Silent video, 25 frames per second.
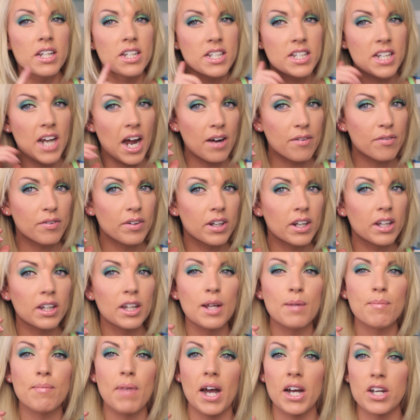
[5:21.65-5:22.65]

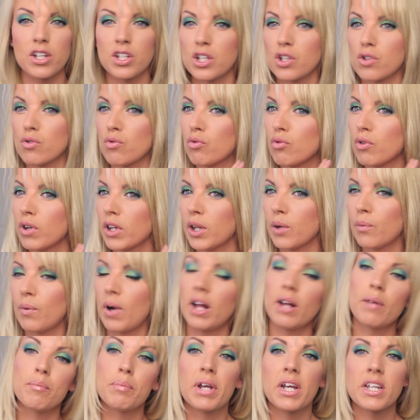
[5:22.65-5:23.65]
definitely matches really
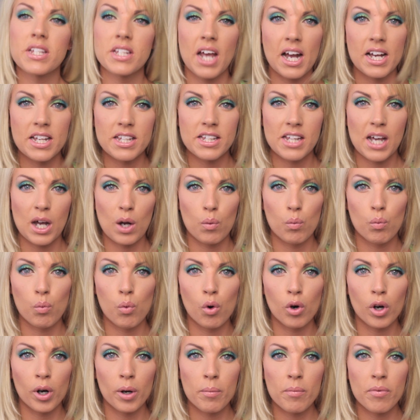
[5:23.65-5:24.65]
well because it has that
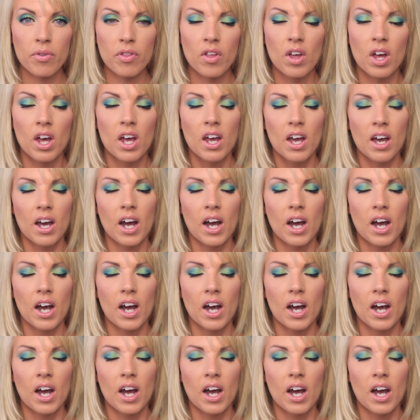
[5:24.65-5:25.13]
warmth.